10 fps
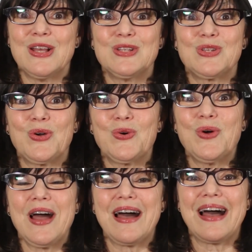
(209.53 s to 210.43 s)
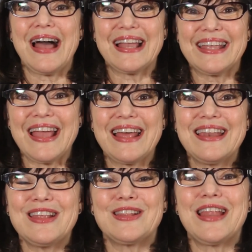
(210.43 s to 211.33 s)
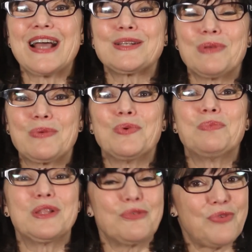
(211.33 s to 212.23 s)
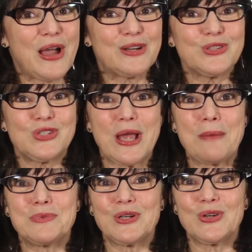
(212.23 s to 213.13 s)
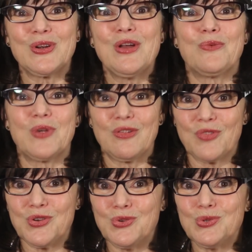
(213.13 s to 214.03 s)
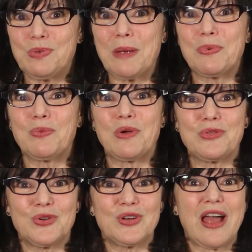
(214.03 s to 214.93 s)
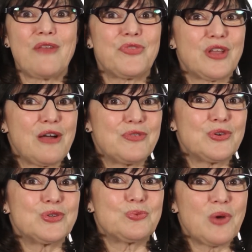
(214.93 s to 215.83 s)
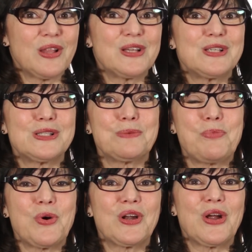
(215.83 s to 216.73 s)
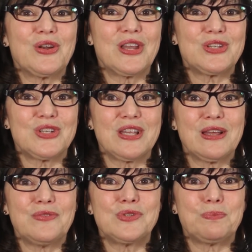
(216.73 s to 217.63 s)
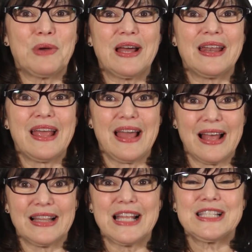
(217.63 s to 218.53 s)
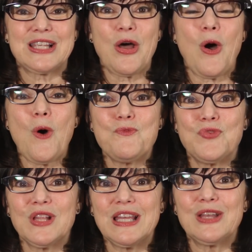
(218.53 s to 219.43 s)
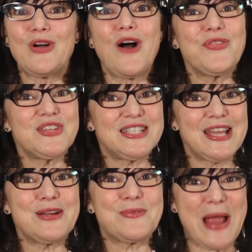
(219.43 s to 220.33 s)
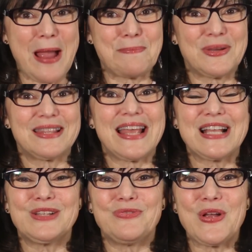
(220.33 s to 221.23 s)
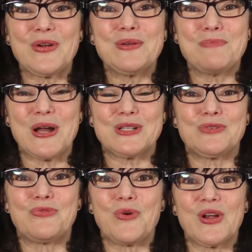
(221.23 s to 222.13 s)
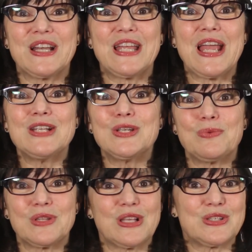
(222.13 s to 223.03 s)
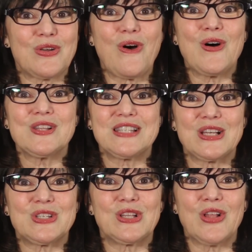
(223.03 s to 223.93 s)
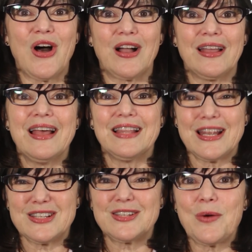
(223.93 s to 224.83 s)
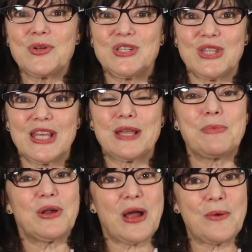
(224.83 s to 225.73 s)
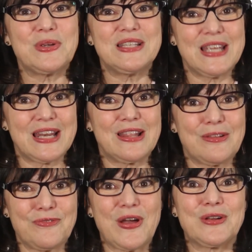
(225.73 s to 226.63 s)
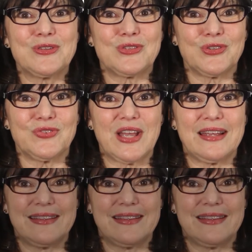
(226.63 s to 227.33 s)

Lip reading: So again, next week will be the final chapter, reading the newspaper whether or not the governor is willing to support our initiatives, but let's hopefully call this day a wrap. Thanks very much for engaging with us all session long. Let us know what you think about how we did in the final survey.